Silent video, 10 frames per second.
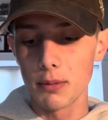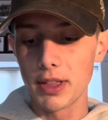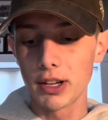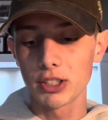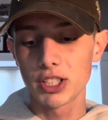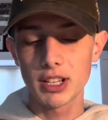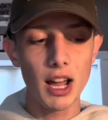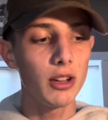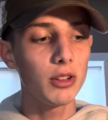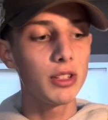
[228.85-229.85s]
Their
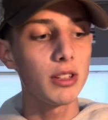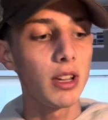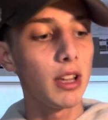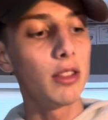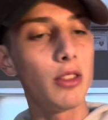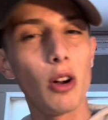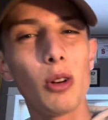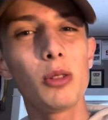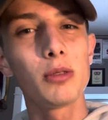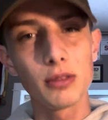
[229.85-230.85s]
styles,
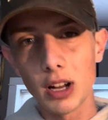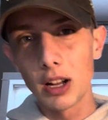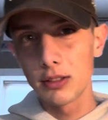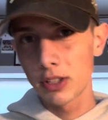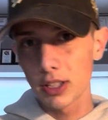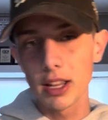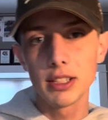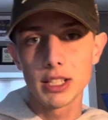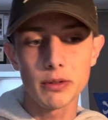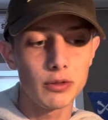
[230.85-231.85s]
though slightly
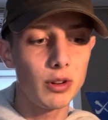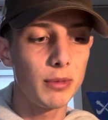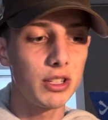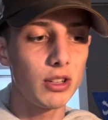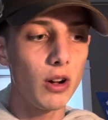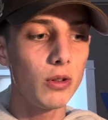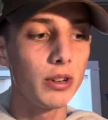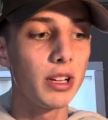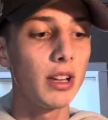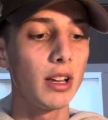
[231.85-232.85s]
different from his
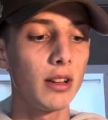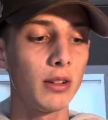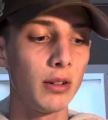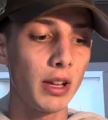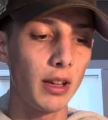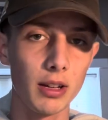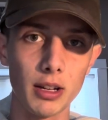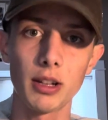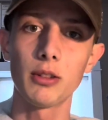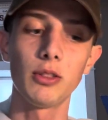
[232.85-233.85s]
own,
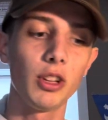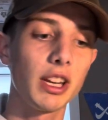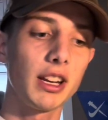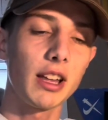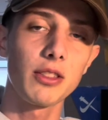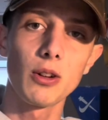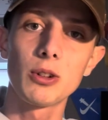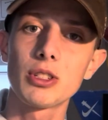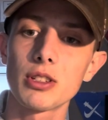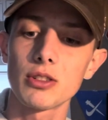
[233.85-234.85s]
looking at
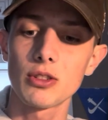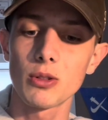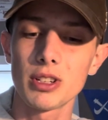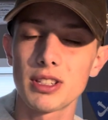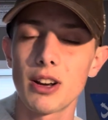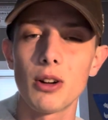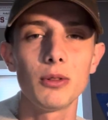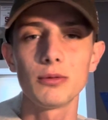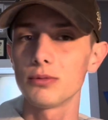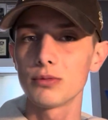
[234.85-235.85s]
those stories, they don't
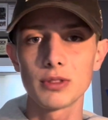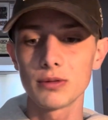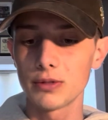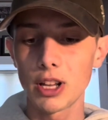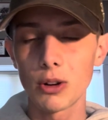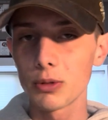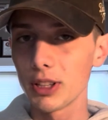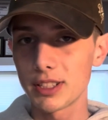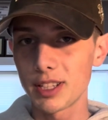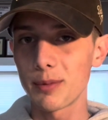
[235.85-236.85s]
really
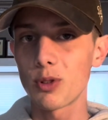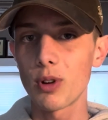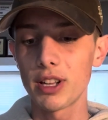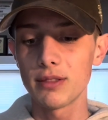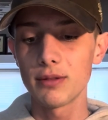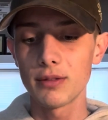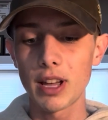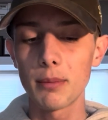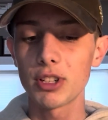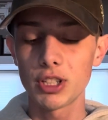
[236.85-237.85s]
seem quite that
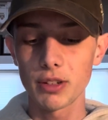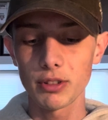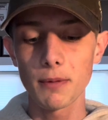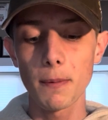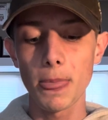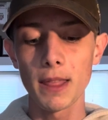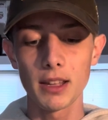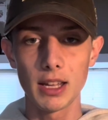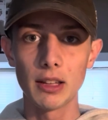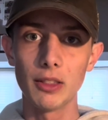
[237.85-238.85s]
much different
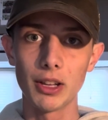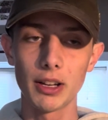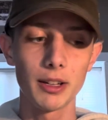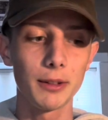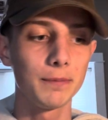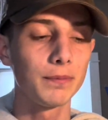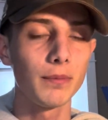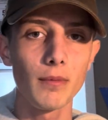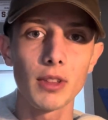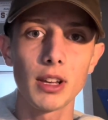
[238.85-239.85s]
in the
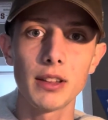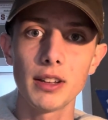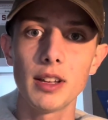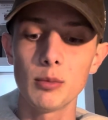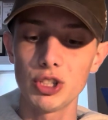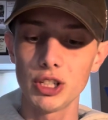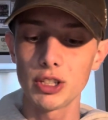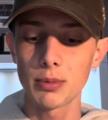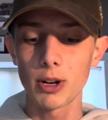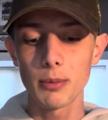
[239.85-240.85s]
imaging
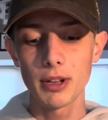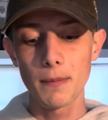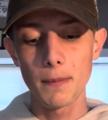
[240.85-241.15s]
department.